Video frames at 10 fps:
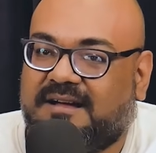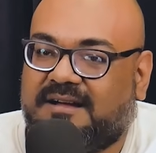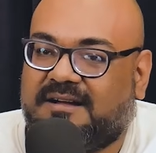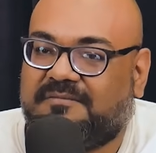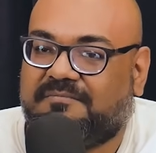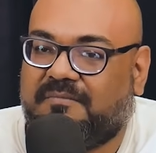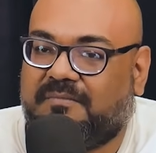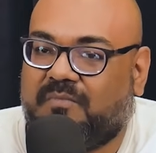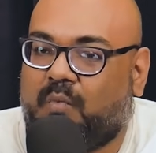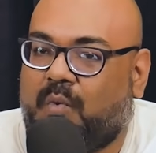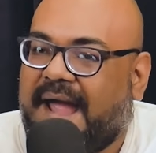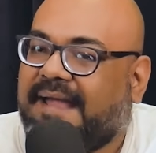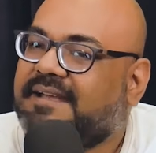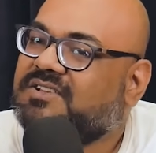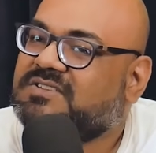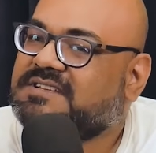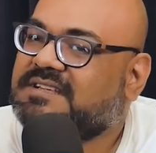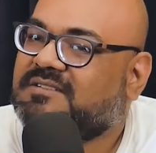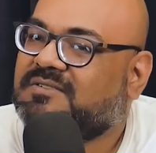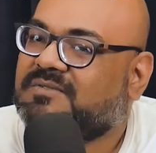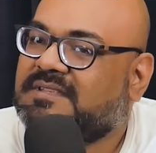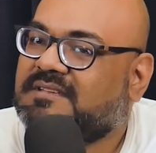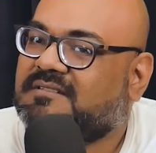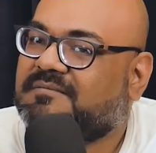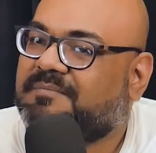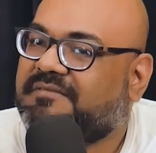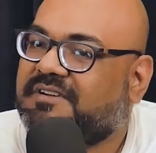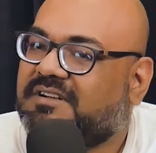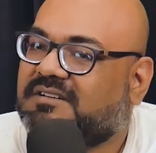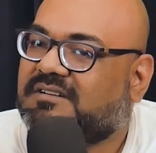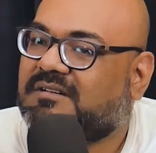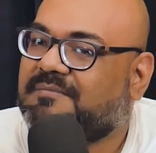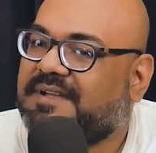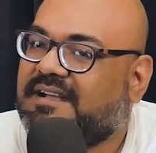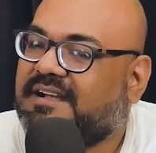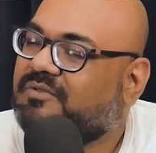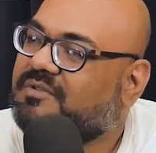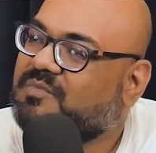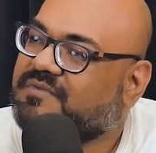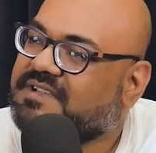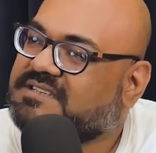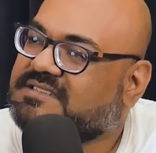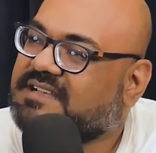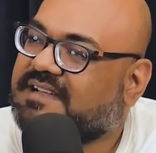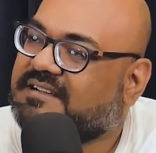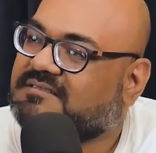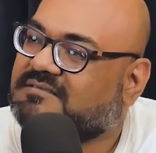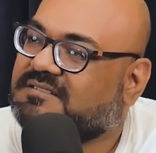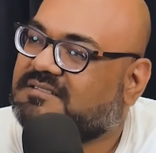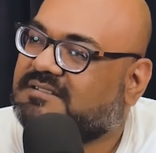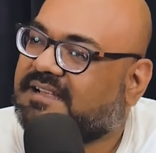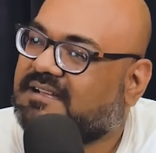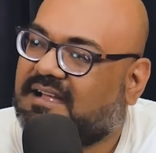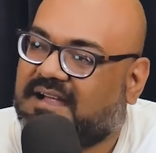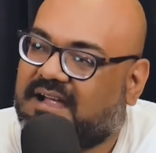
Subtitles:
Why didn't she, you think, pivot completely to the movies? And like,